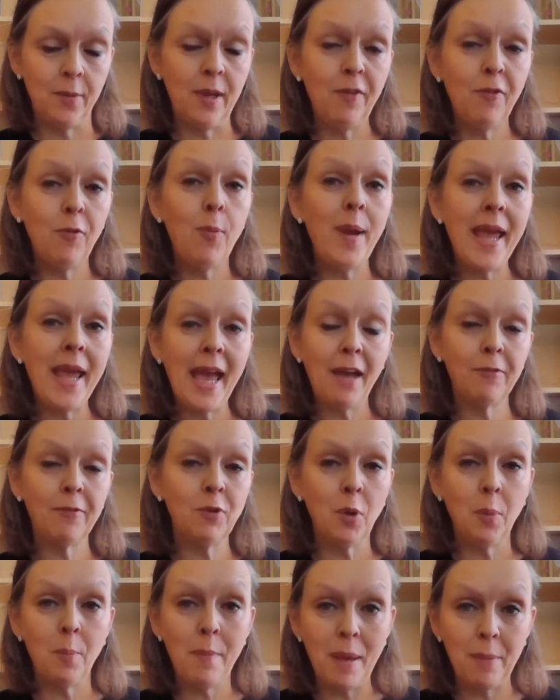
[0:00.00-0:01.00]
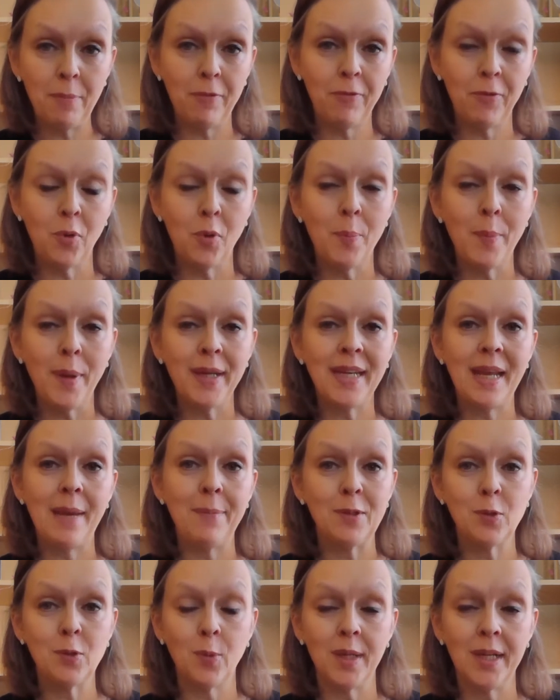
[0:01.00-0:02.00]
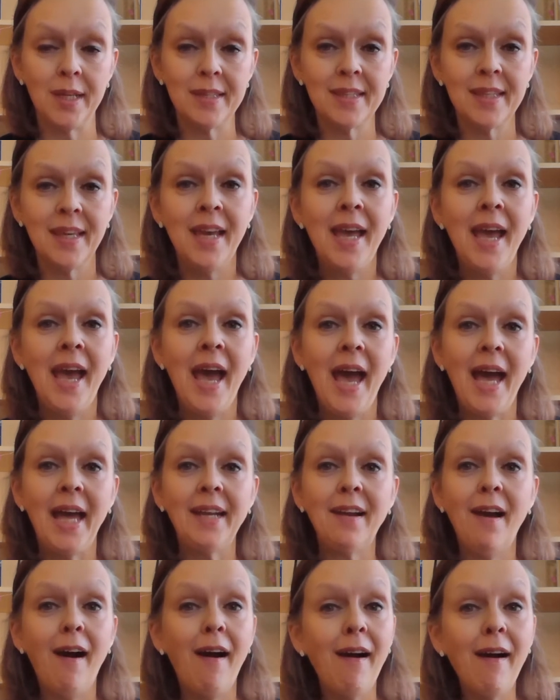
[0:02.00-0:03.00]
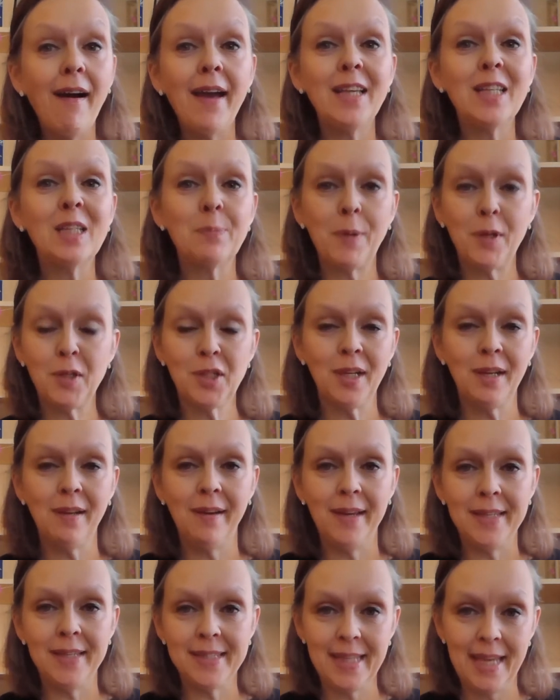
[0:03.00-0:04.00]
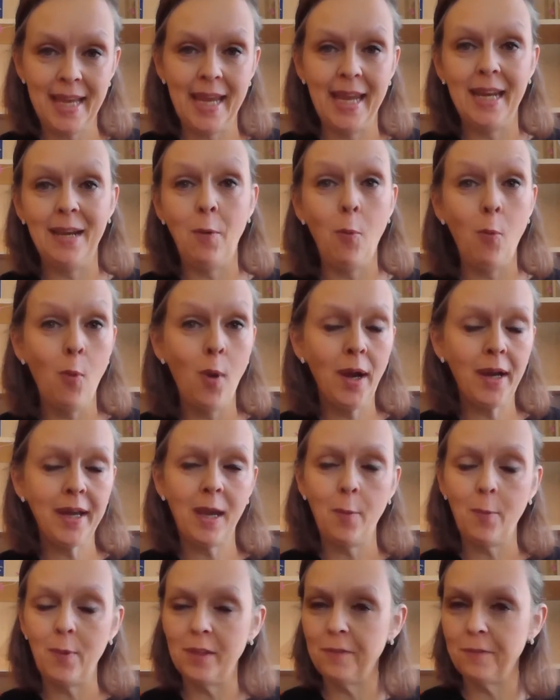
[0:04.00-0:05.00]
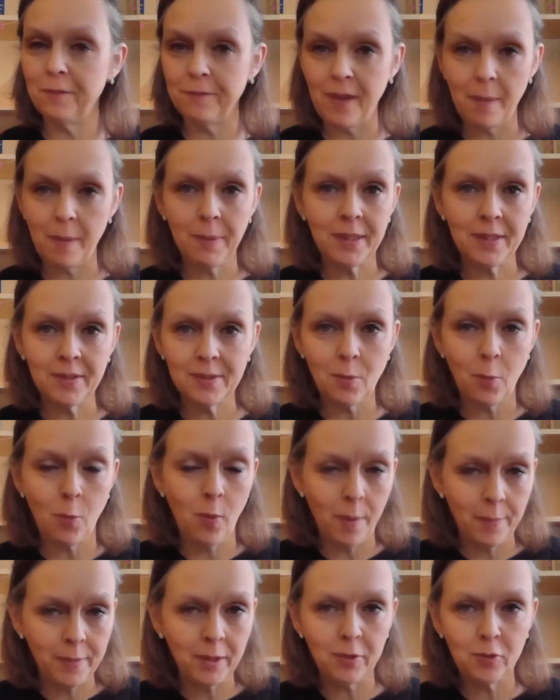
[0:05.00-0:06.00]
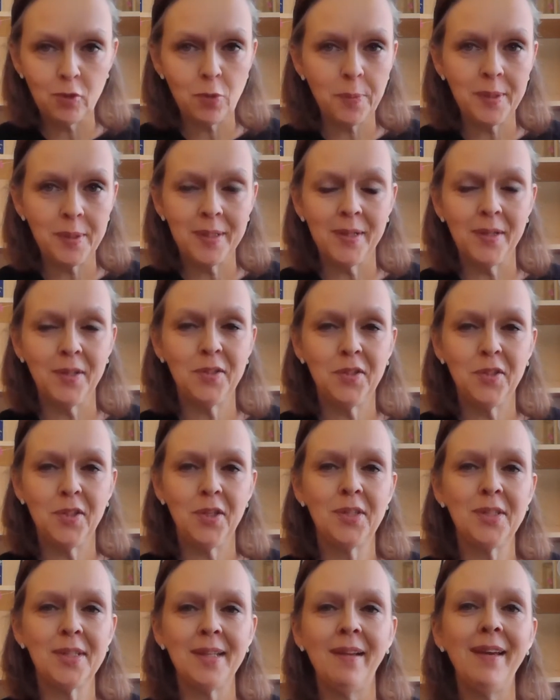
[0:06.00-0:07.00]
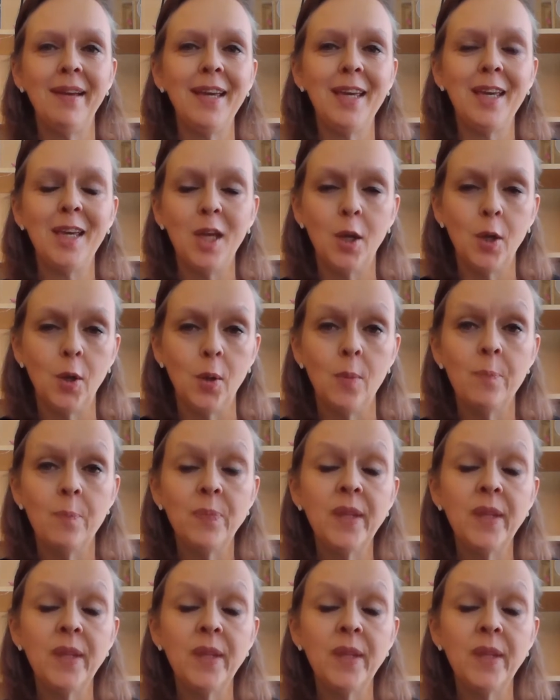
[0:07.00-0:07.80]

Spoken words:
If we have not met before, my name is Gwyneth and I specialize in working with fabulous women entrepreneurs just like you